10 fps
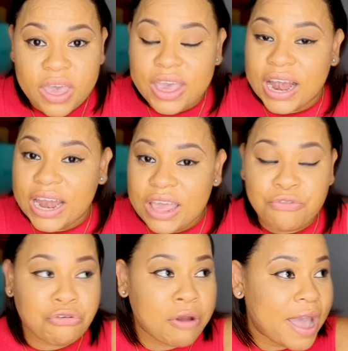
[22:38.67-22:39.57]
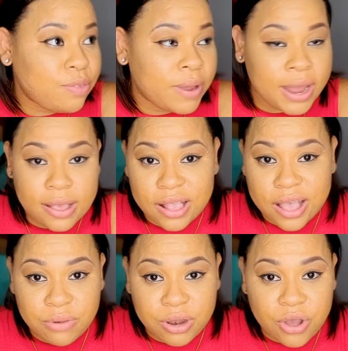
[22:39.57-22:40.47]
You leave right when
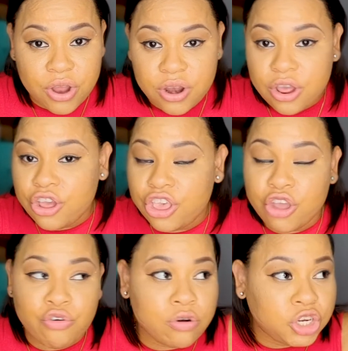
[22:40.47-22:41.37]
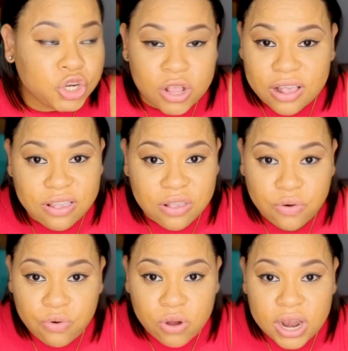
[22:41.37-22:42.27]
exam done, you rush out of
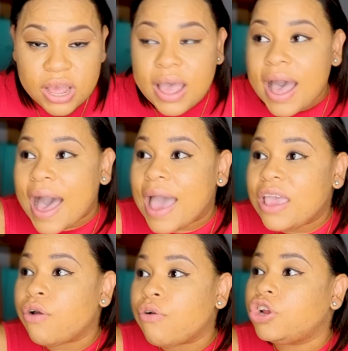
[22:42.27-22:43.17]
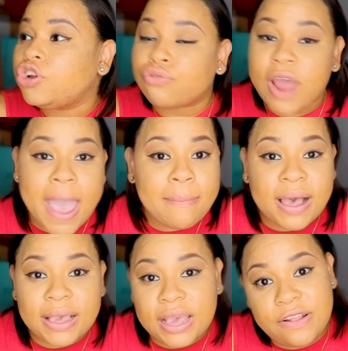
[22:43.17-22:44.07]
school, and you rush right
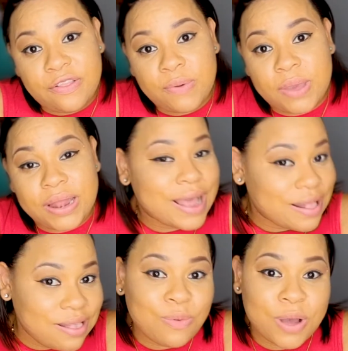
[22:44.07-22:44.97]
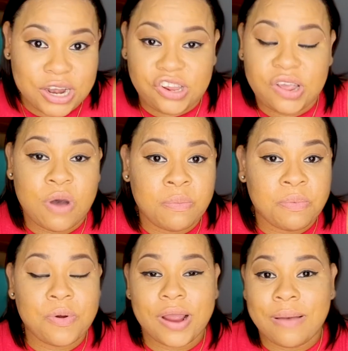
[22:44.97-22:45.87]
back into it. That is what the J-1
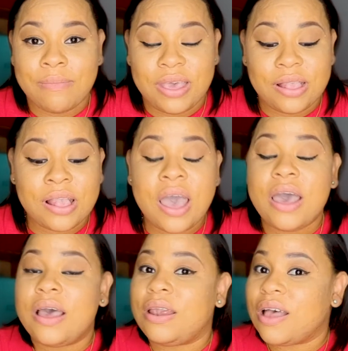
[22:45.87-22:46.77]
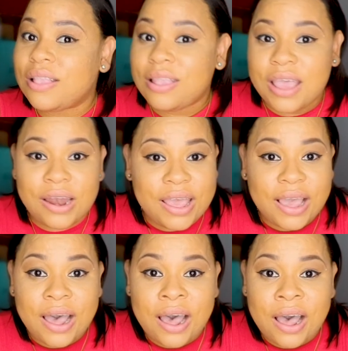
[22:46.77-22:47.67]
program is. Not saying that you
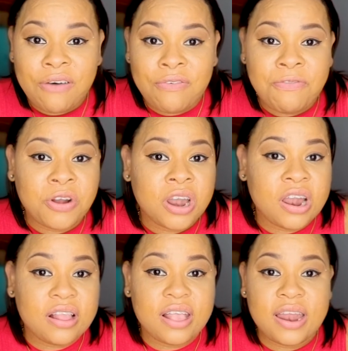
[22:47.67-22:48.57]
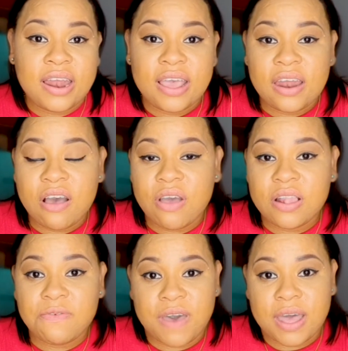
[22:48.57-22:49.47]
can't have fun, not saying that you're not going to
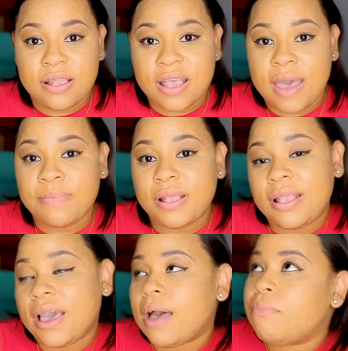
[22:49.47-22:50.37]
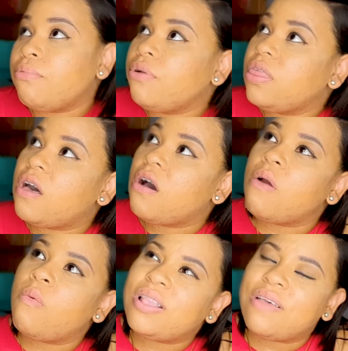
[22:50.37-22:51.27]
find time to take a breather or
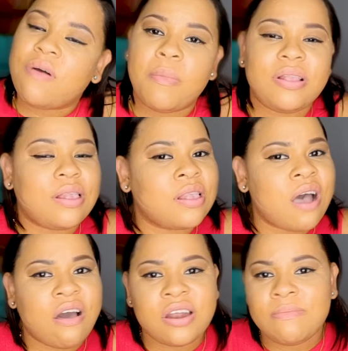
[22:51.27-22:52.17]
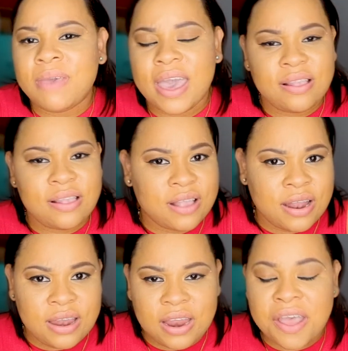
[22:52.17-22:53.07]
whatever, but it's not going to be an
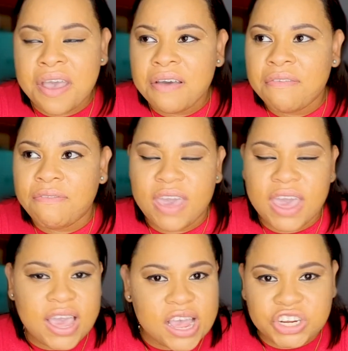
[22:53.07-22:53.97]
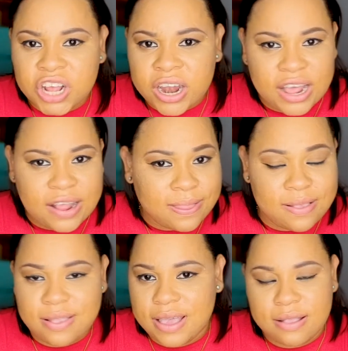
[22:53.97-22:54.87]
extended vacation in the
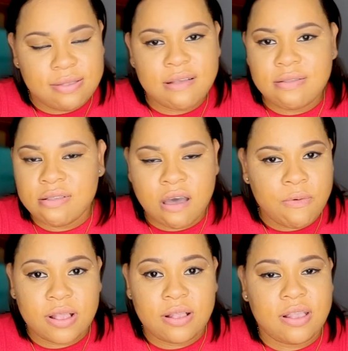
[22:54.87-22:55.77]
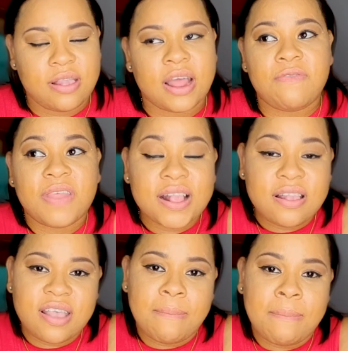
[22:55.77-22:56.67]
States. That's not what it is. And if that
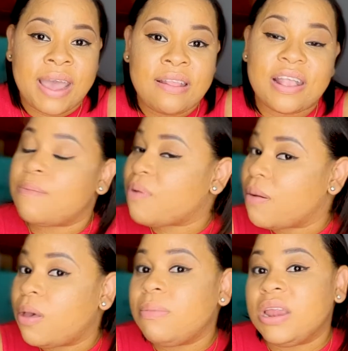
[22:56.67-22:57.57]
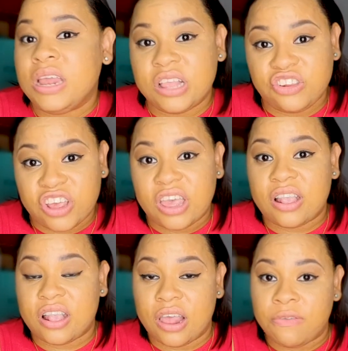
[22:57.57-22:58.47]
is your mindset, you probably need to check
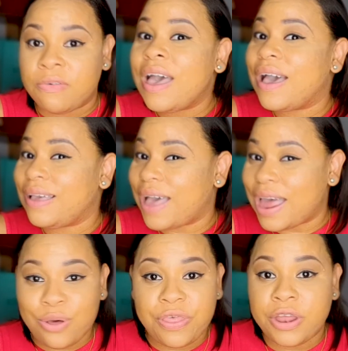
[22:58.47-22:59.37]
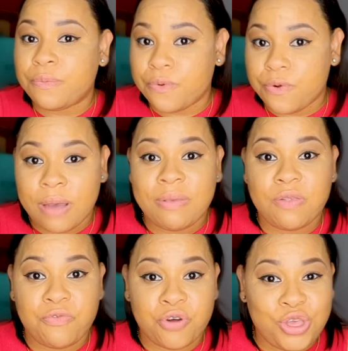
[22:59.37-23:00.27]
yourself. I don't think the program is
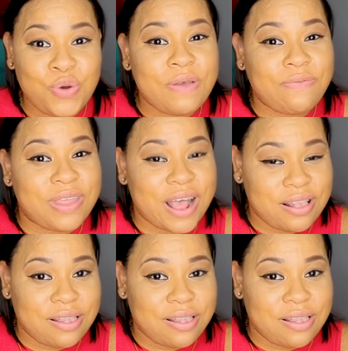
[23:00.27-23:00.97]
for you if that is the